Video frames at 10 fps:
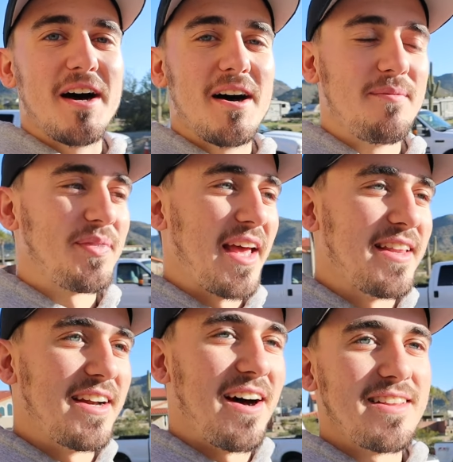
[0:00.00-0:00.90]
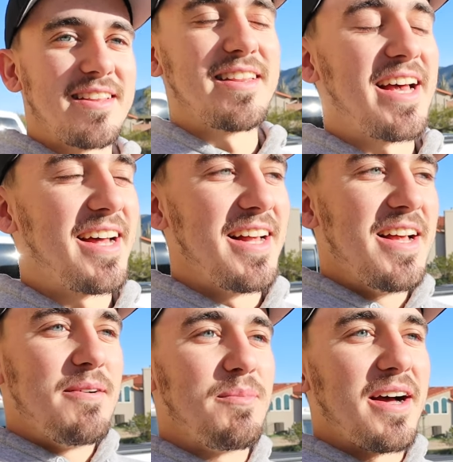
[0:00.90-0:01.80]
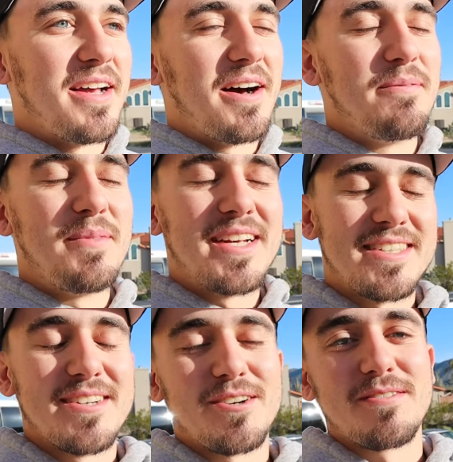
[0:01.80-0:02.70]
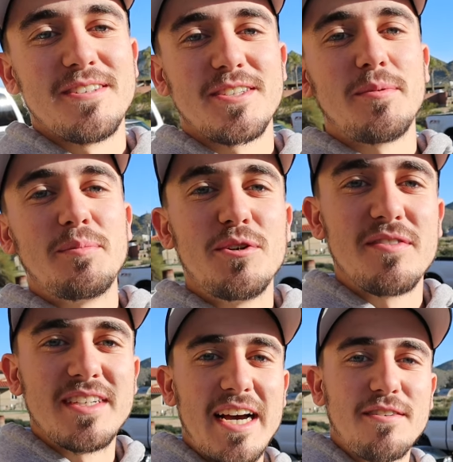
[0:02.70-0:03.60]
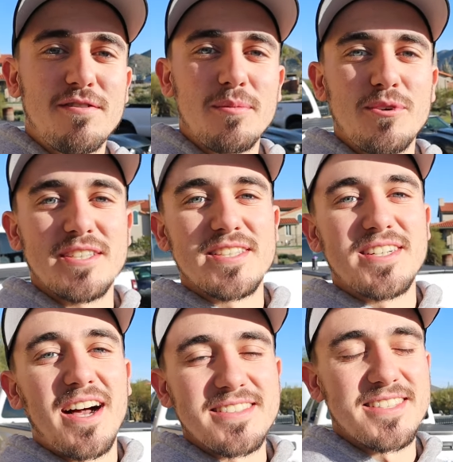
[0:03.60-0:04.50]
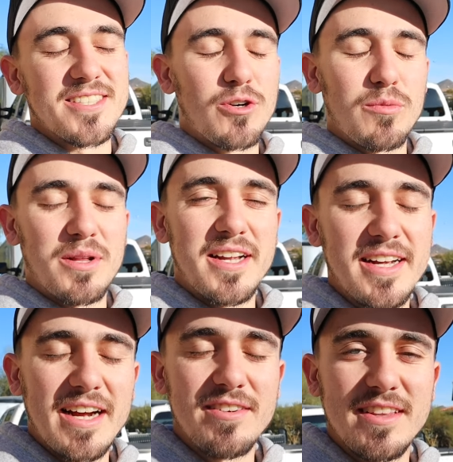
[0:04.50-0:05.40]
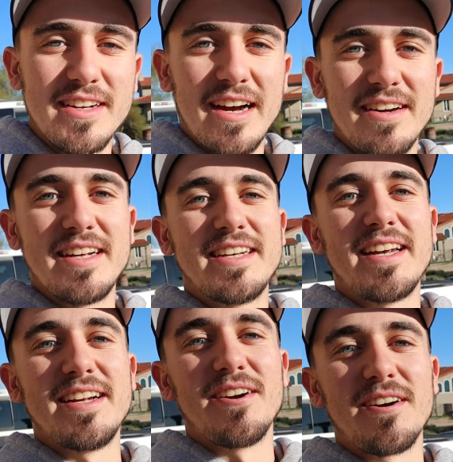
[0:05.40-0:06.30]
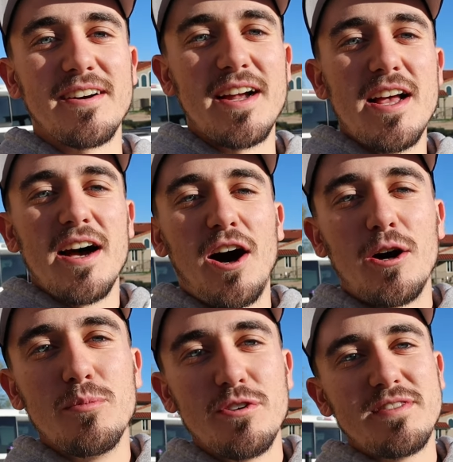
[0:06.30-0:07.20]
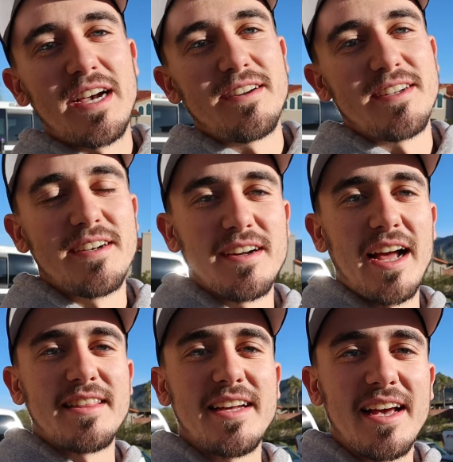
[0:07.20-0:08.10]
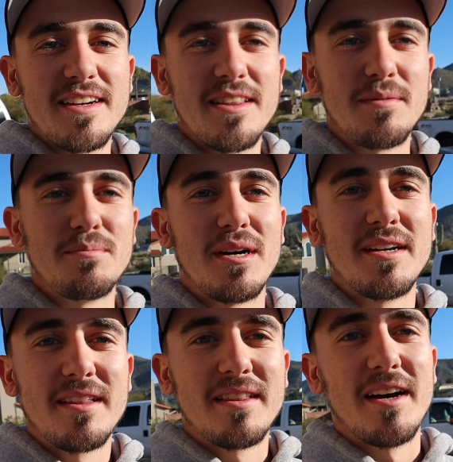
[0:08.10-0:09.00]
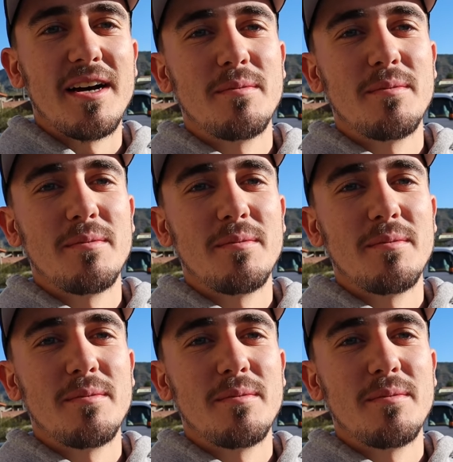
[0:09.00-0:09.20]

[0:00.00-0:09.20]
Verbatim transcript: And then other than that, my amazing girlfriend's going to be moving down from Wisconsin, so we're planning everything out and getting her all moved down here at the end of the month.